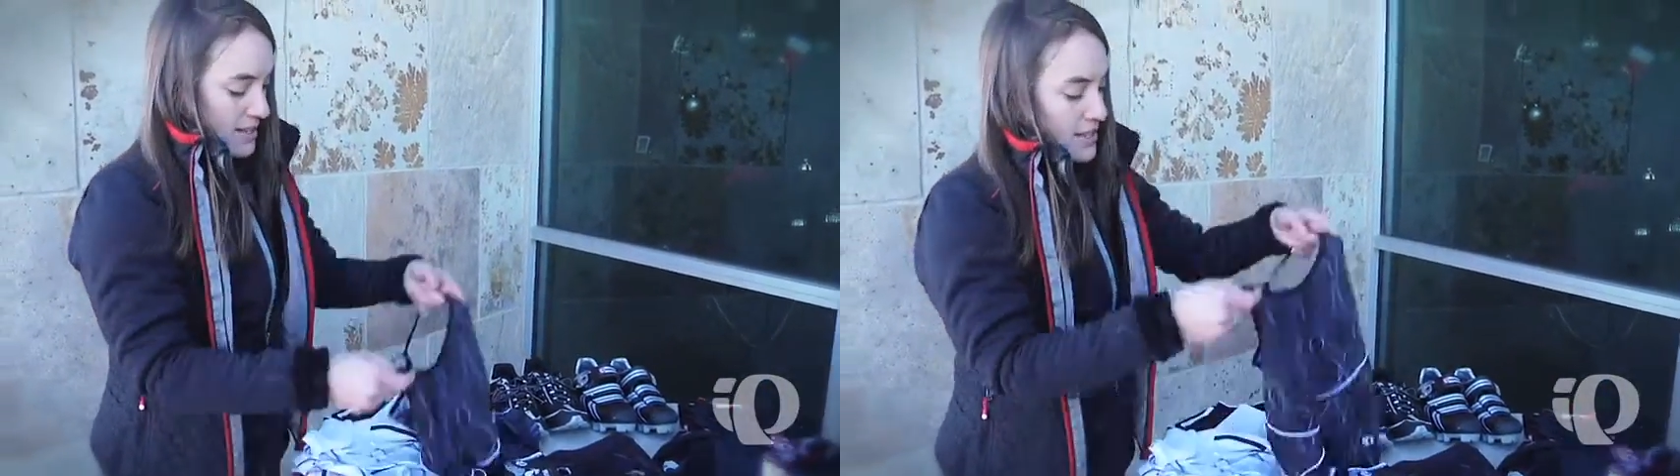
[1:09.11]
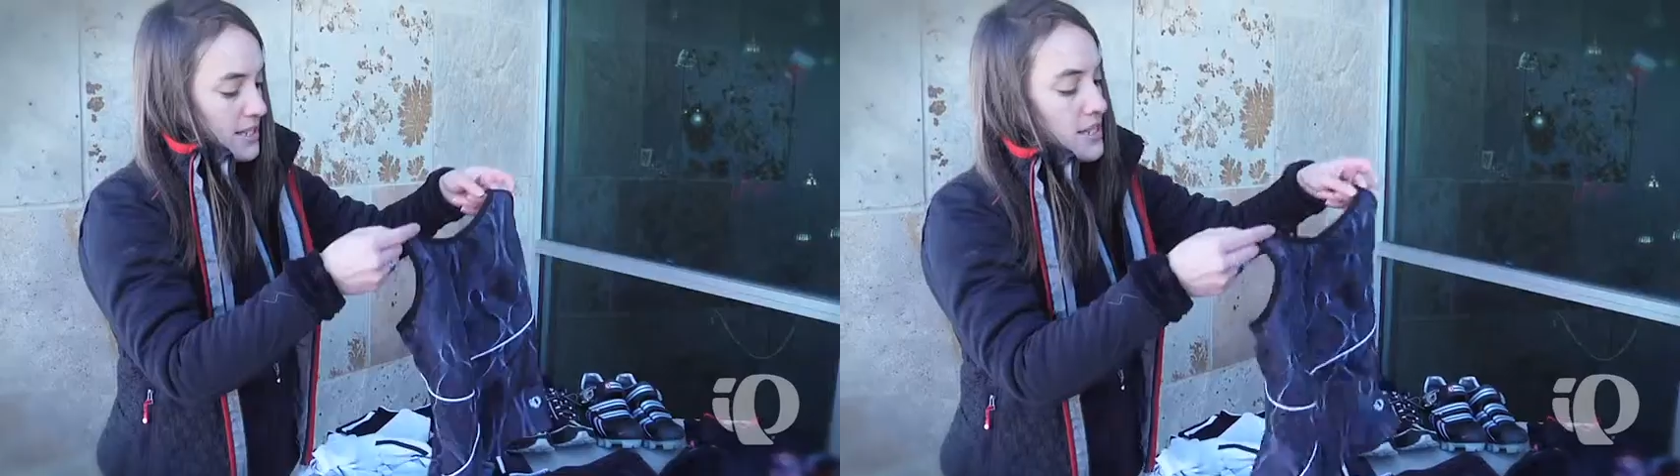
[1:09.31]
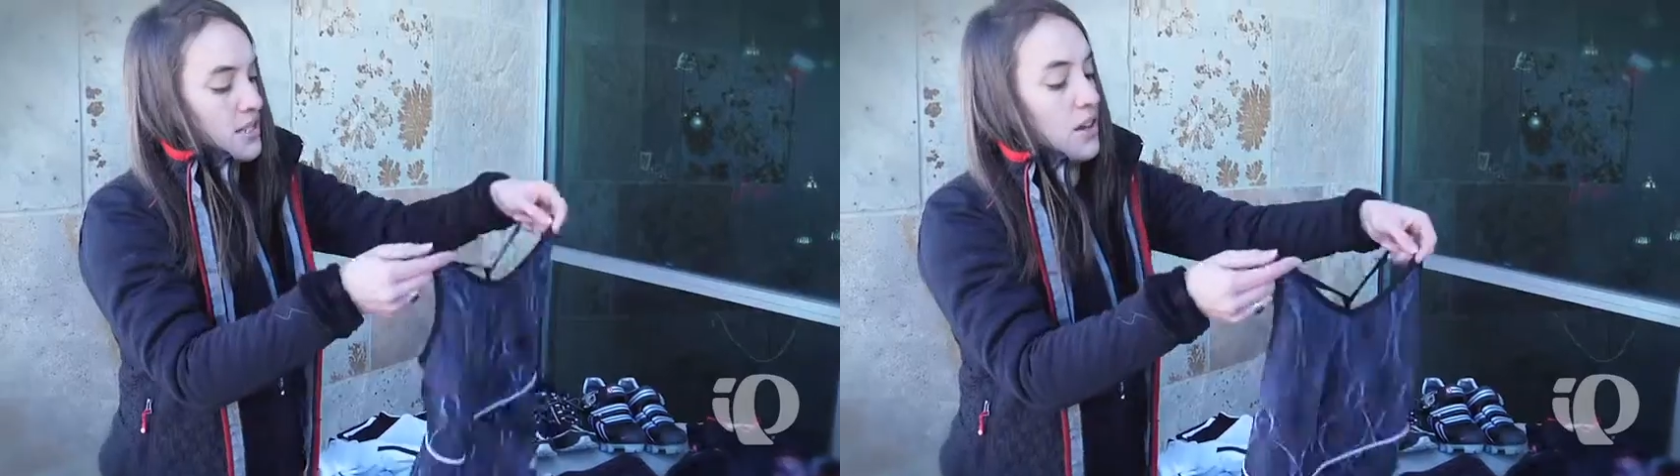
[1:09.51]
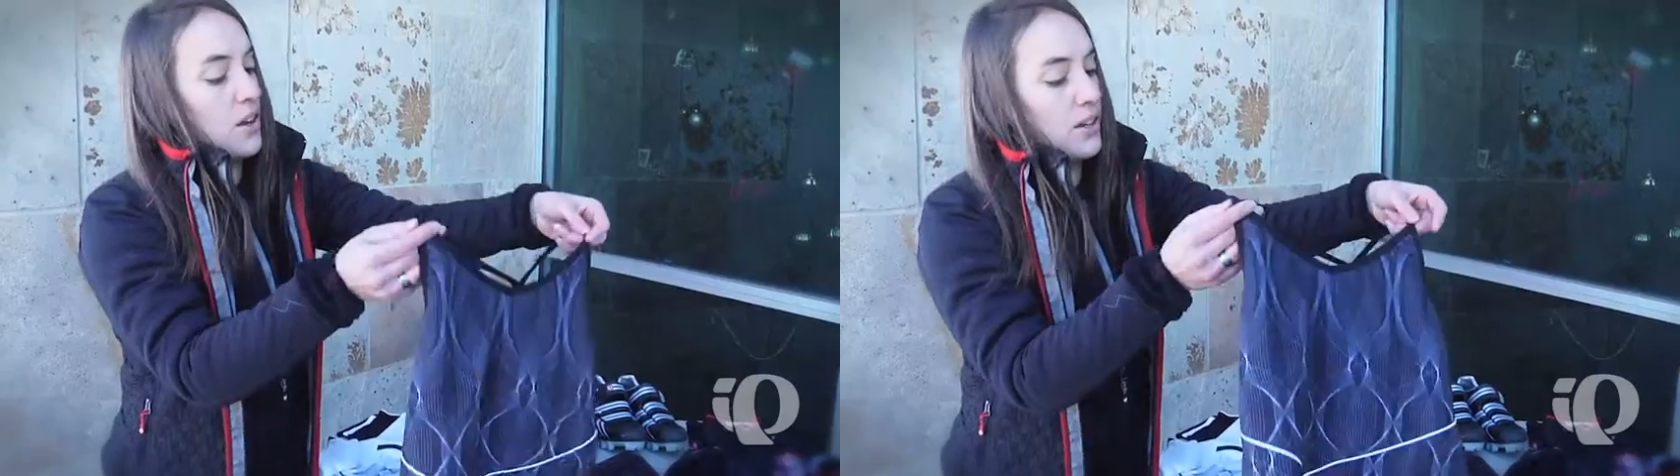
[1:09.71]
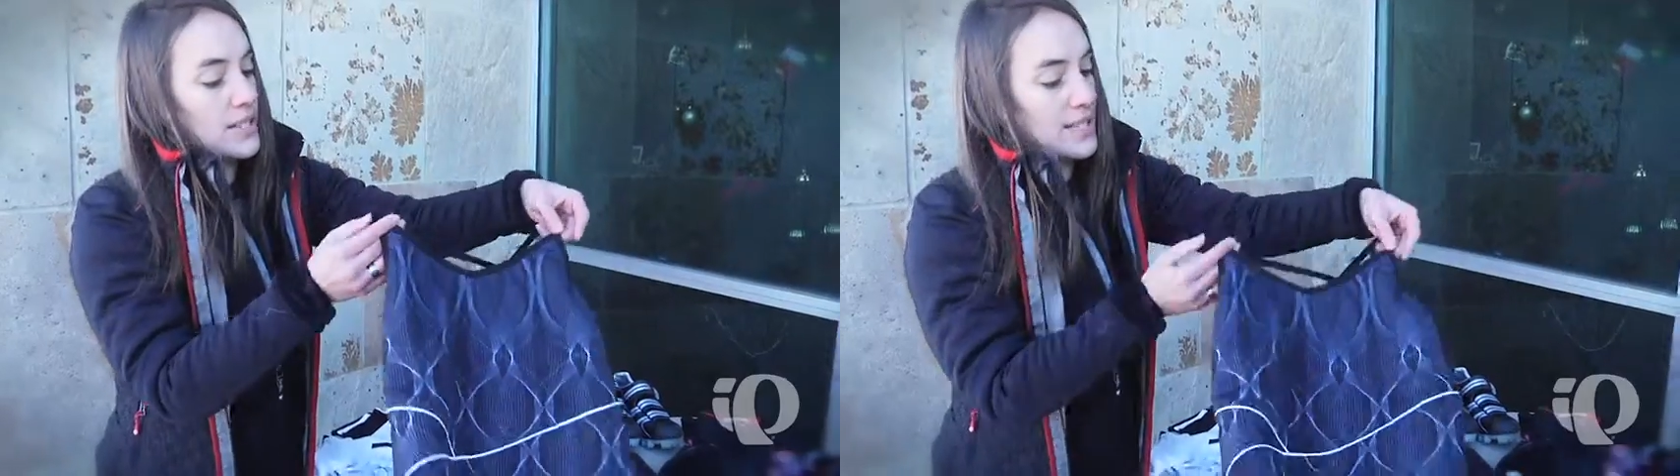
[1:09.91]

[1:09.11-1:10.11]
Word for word: This is an early